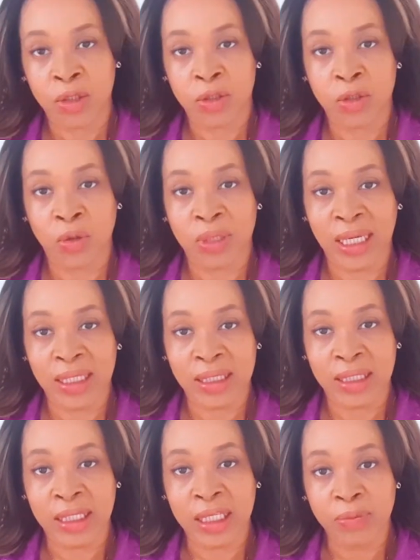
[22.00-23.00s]
so
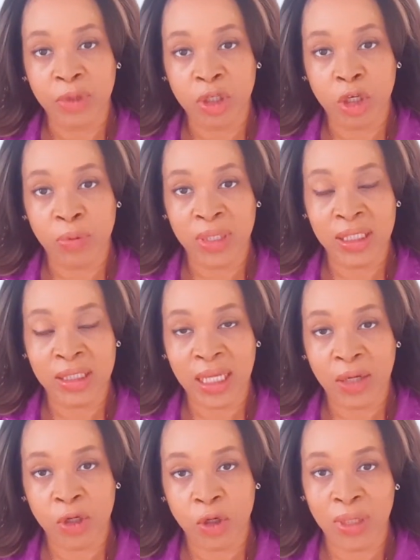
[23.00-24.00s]
that the hemoglobin is
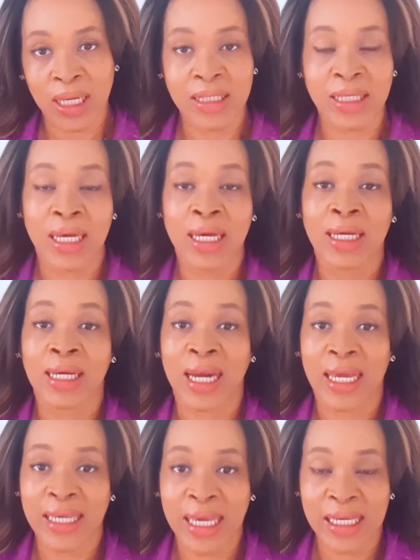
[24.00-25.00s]
now known as
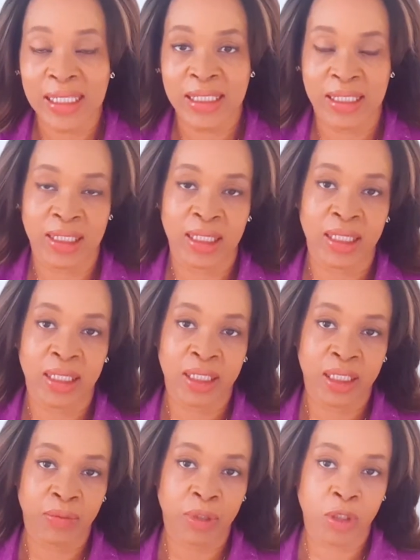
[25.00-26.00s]
glycated
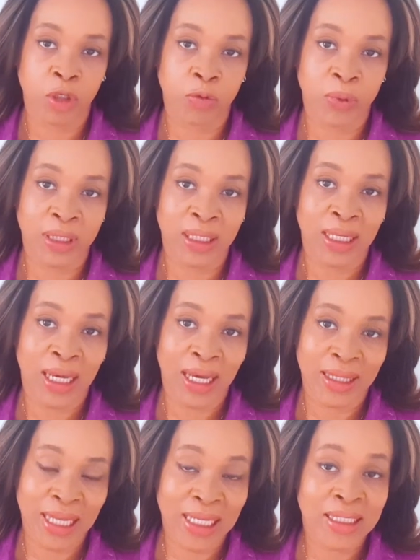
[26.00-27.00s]
hemoglobin,
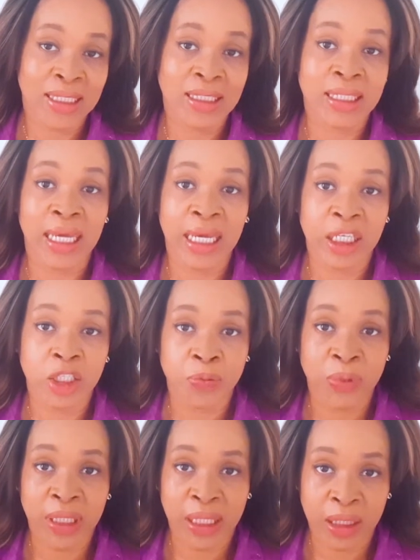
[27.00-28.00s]
and that is the
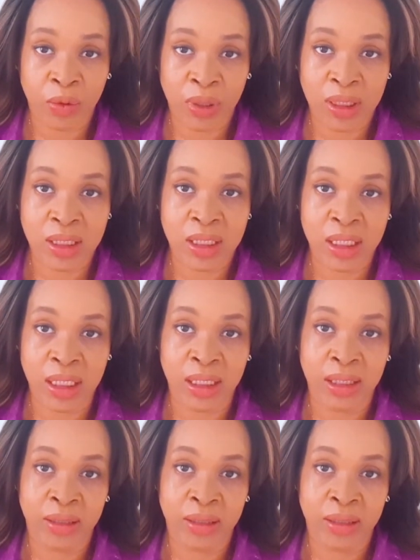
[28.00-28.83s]
HbA1c.